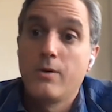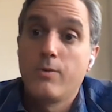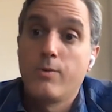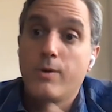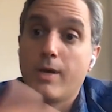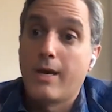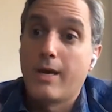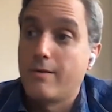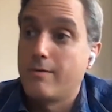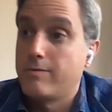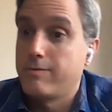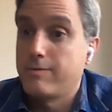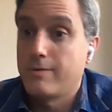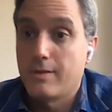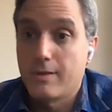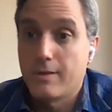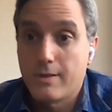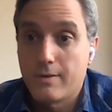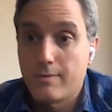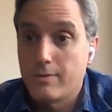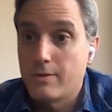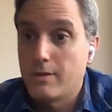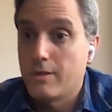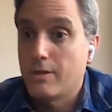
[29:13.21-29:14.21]
We have
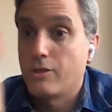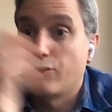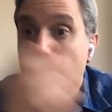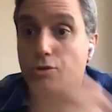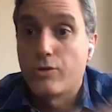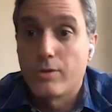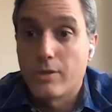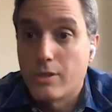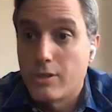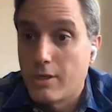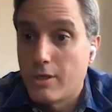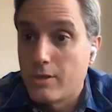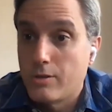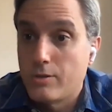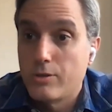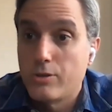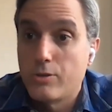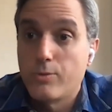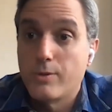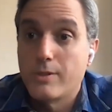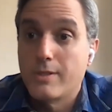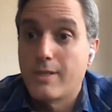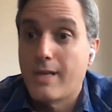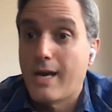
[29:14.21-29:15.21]
a controlling
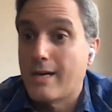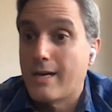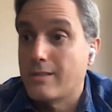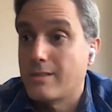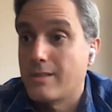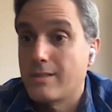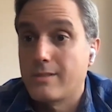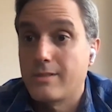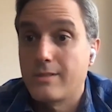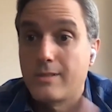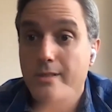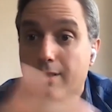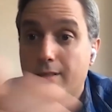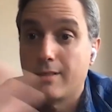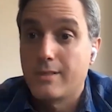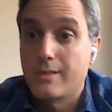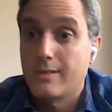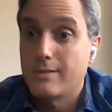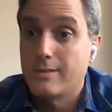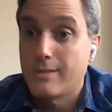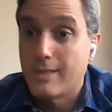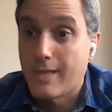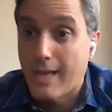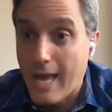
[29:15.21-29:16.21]
shareholder with access
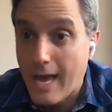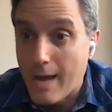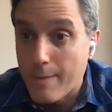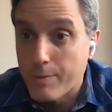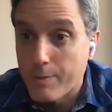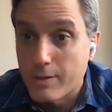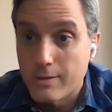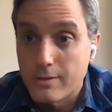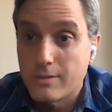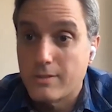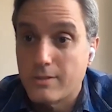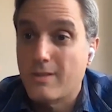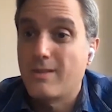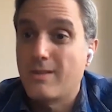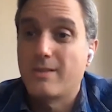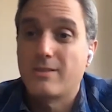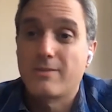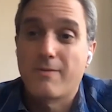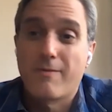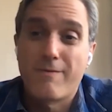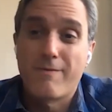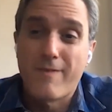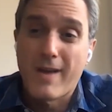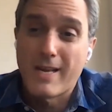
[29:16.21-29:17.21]
to capital.
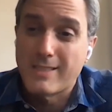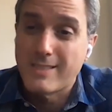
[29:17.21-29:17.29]
It's a